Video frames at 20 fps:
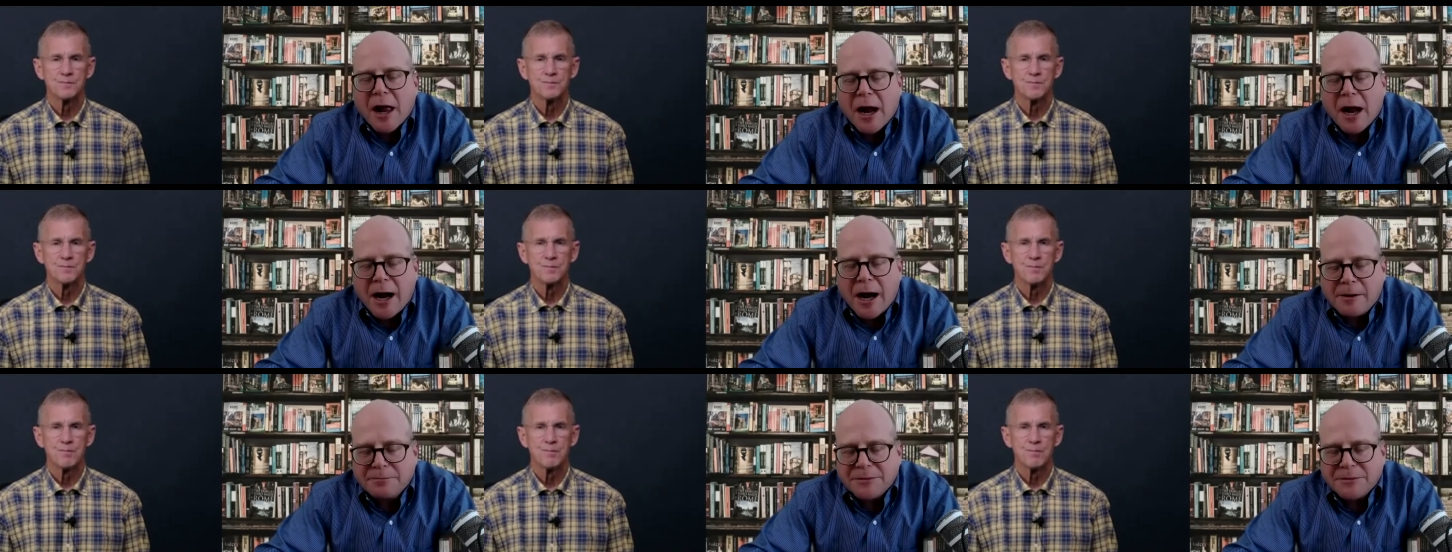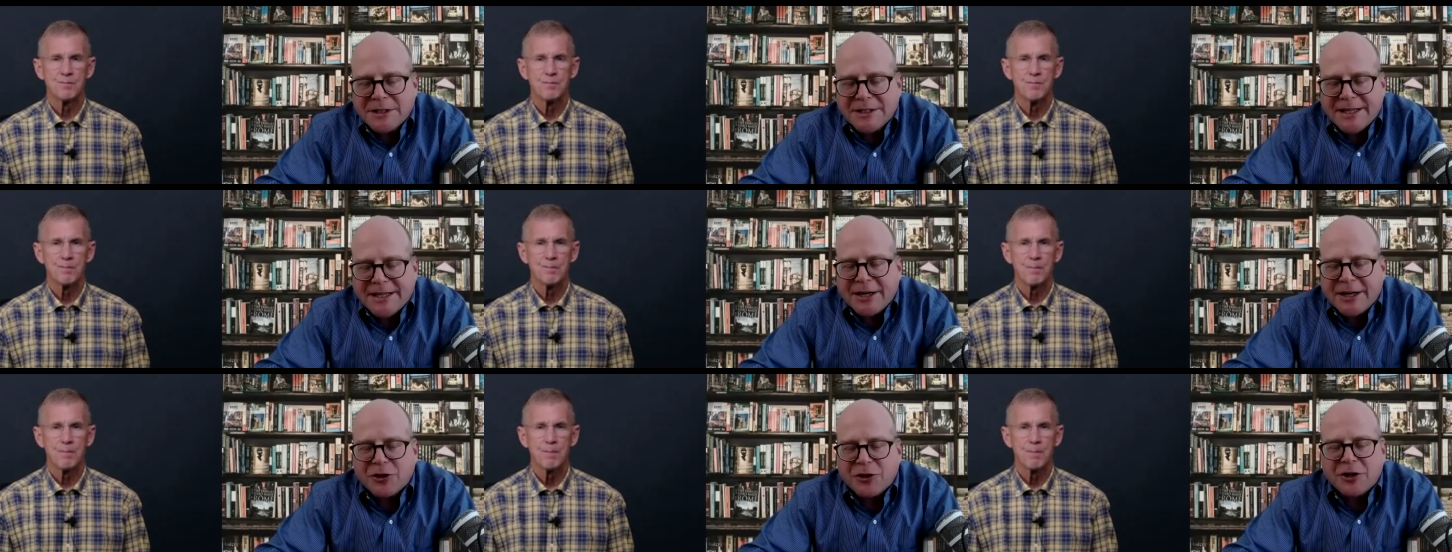Speaker 1: Um,
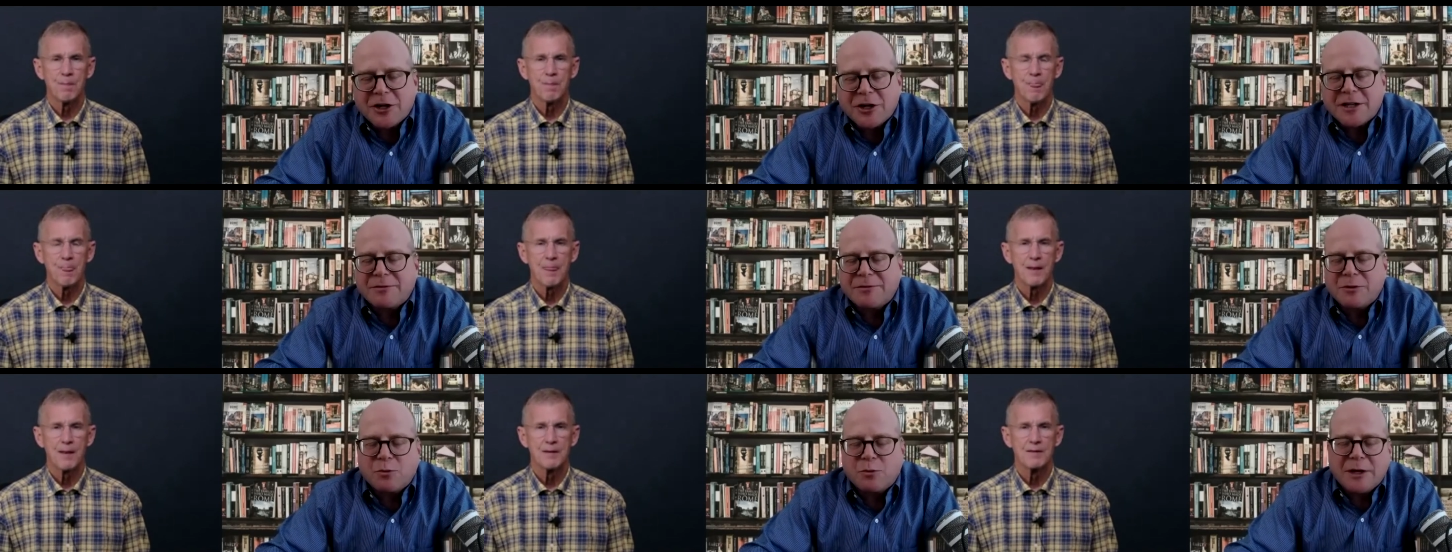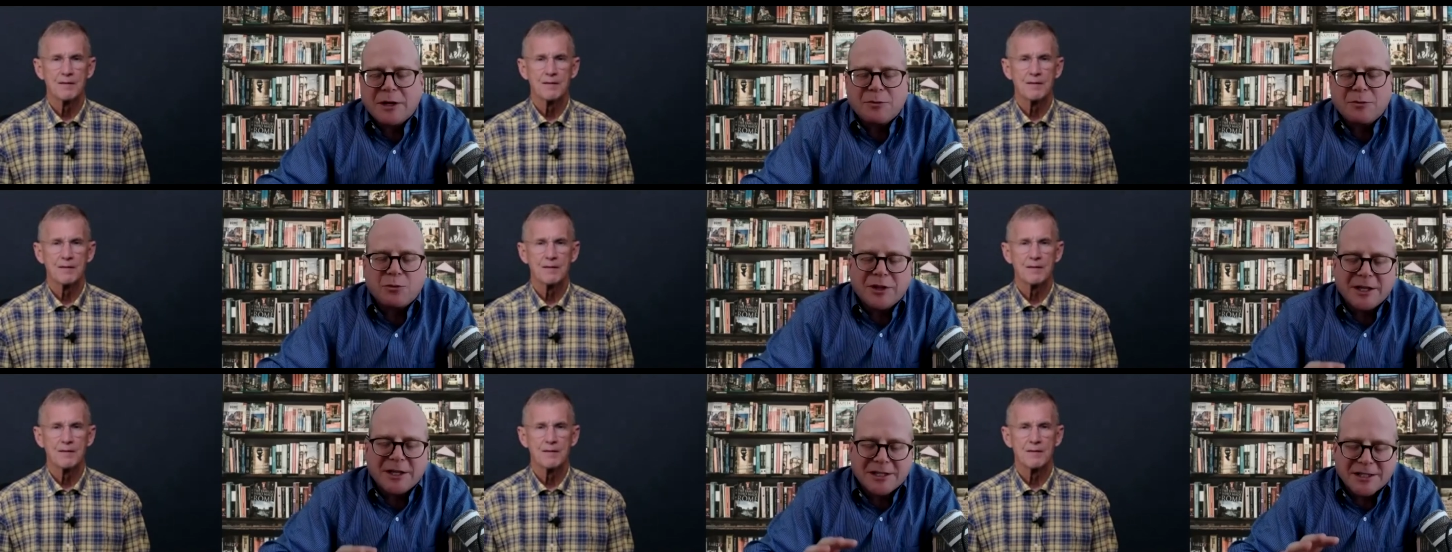Stan, you're gonna when
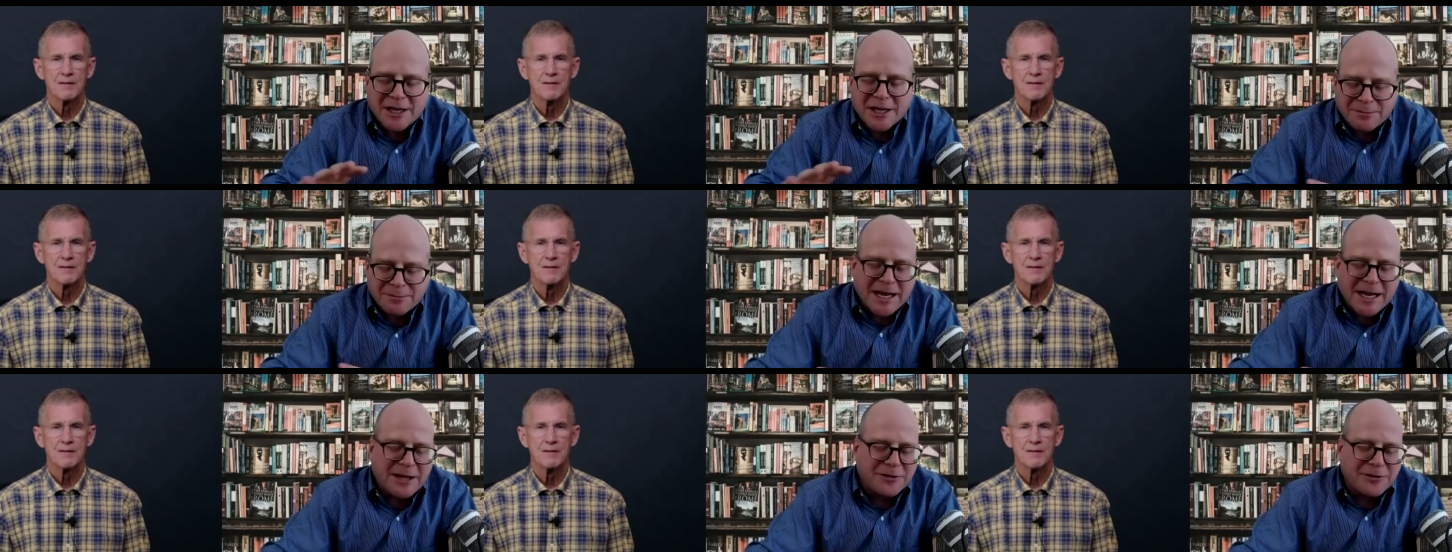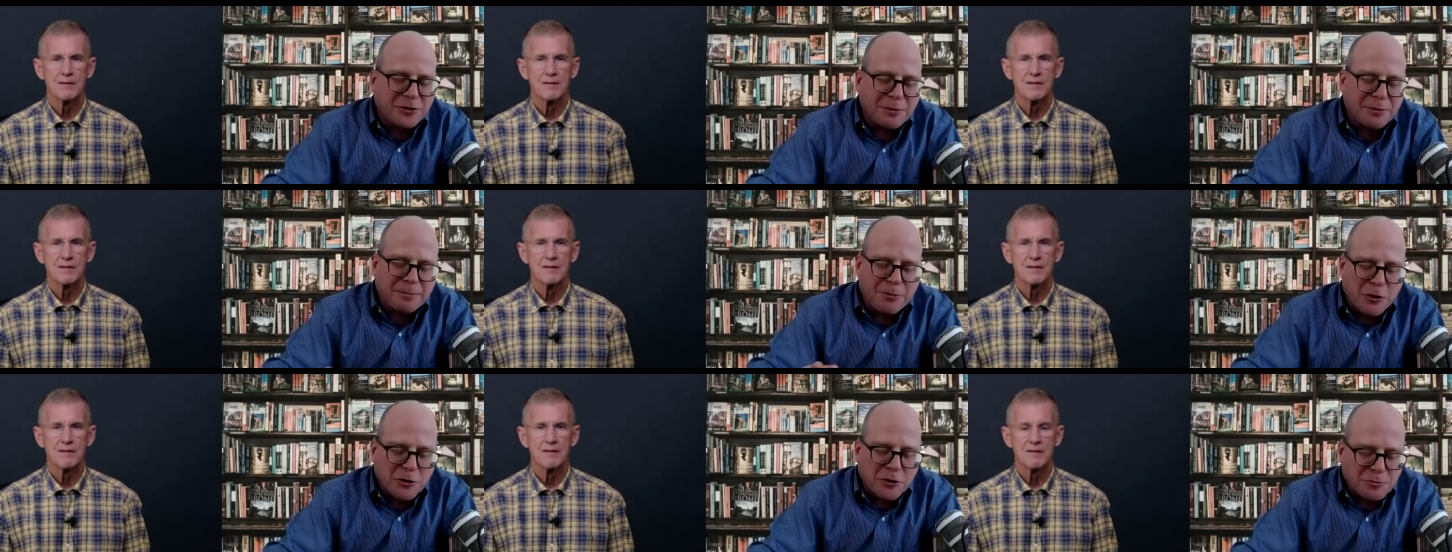when this comes out, there'll be
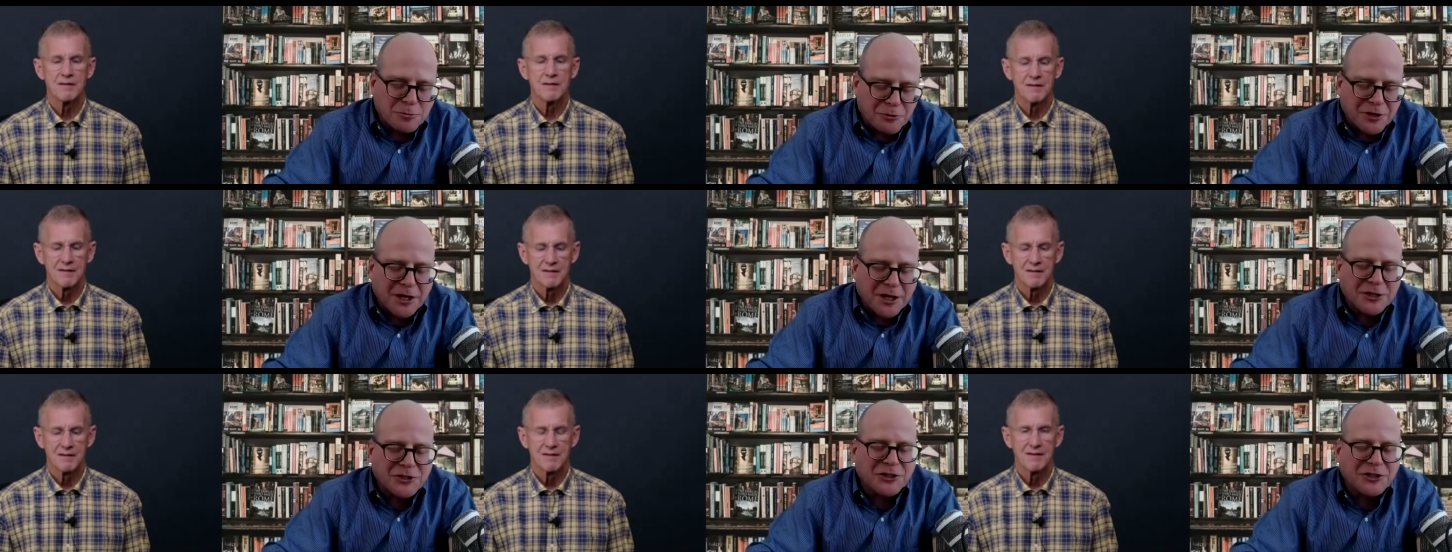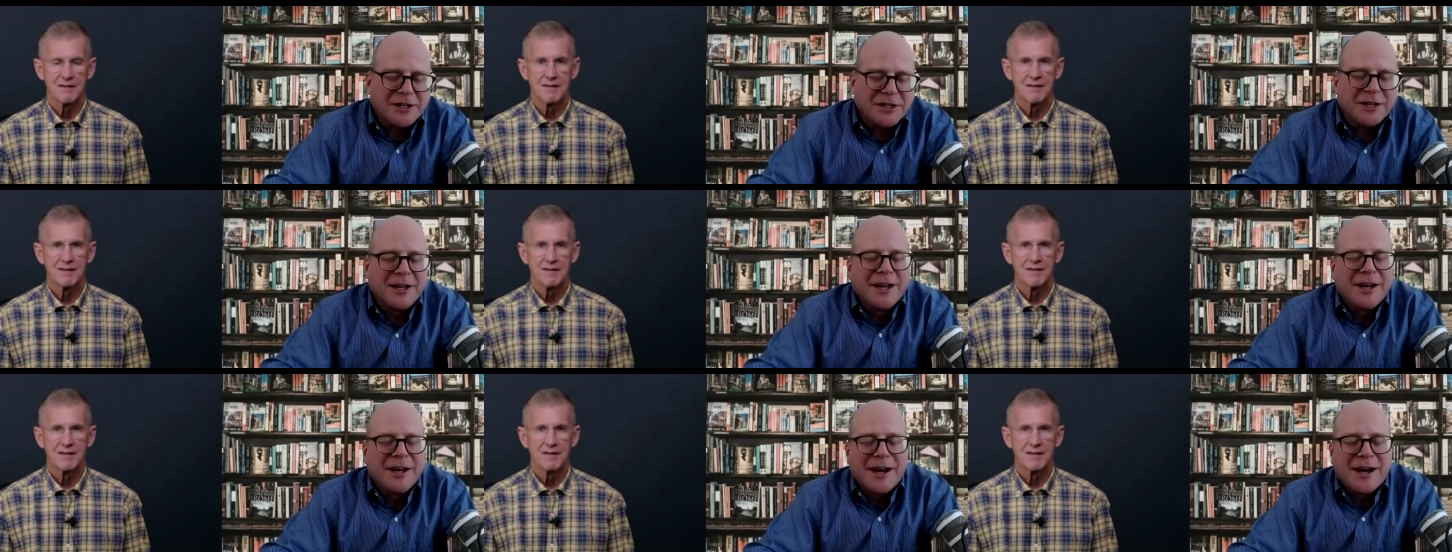post production.